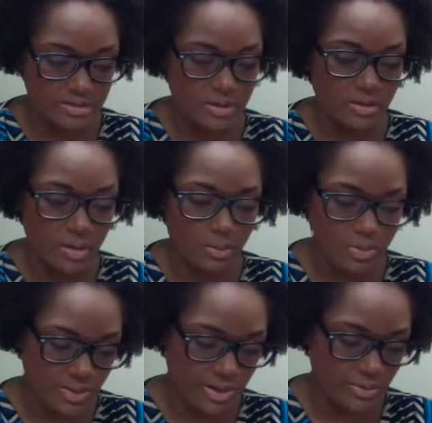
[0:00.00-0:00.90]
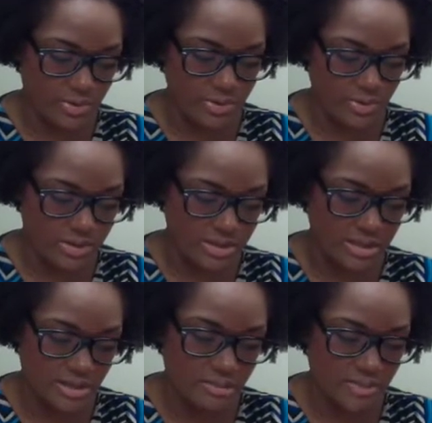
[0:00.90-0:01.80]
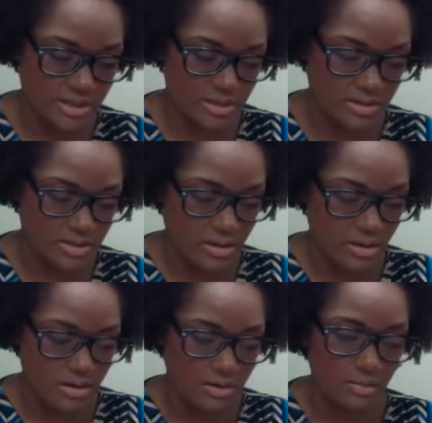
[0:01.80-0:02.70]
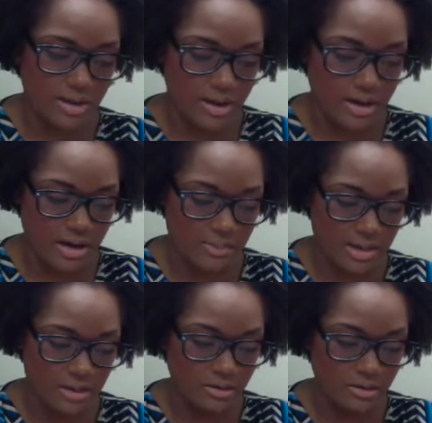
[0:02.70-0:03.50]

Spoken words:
the global trade reduces the independence on one economy,